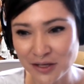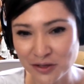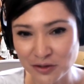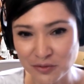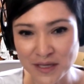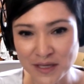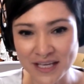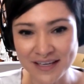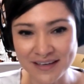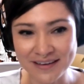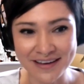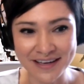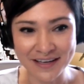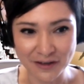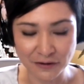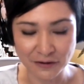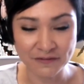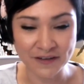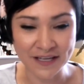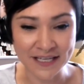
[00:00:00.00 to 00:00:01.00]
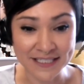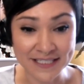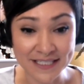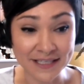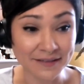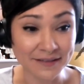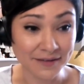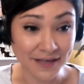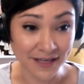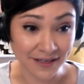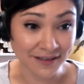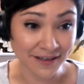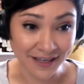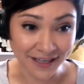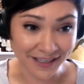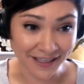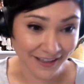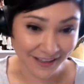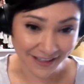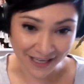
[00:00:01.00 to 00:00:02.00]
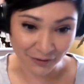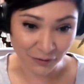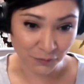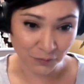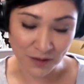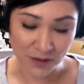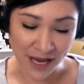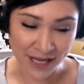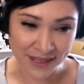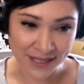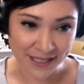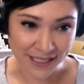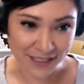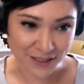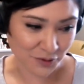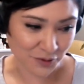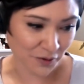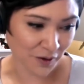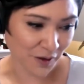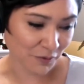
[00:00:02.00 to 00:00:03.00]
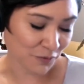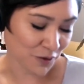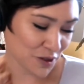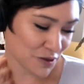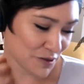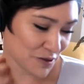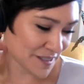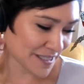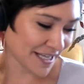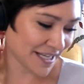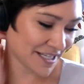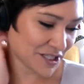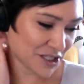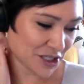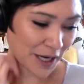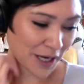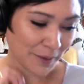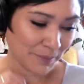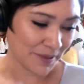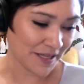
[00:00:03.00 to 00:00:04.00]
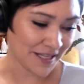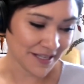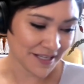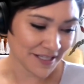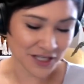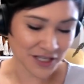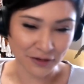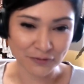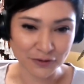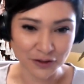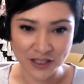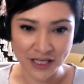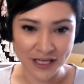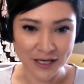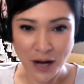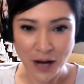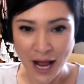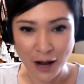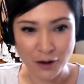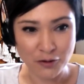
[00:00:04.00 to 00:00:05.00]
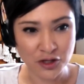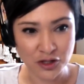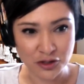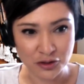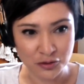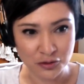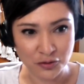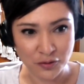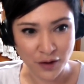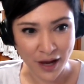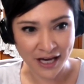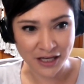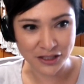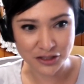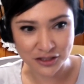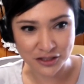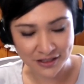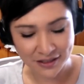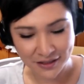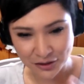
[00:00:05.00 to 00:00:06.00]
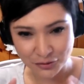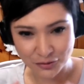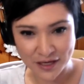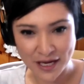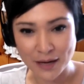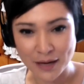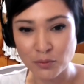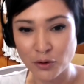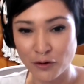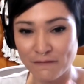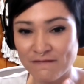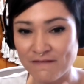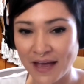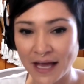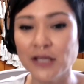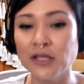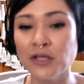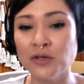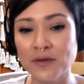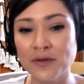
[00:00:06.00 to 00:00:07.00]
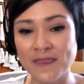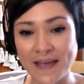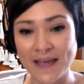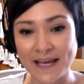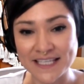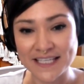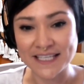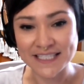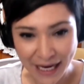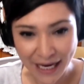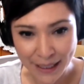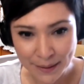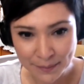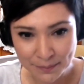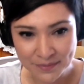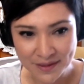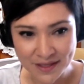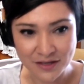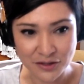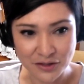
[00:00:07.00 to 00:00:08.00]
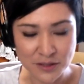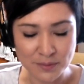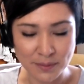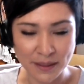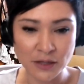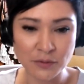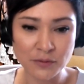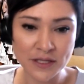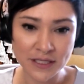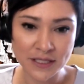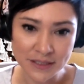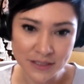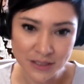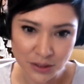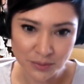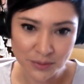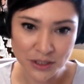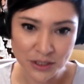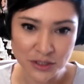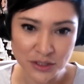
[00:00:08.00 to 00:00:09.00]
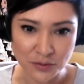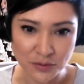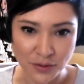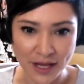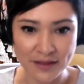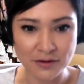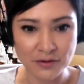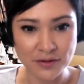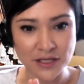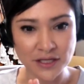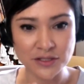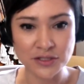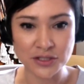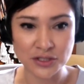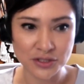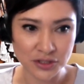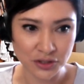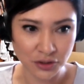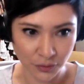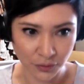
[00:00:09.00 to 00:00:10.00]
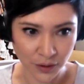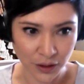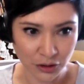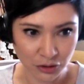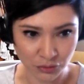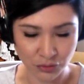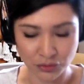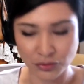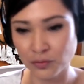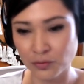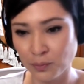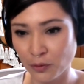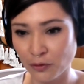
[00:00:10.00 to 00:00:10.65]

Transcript: human interface. And I think that's great what you said, Hajab, in general. Like, how do you actually create more value in that time that you're spending with consumers rather than just going through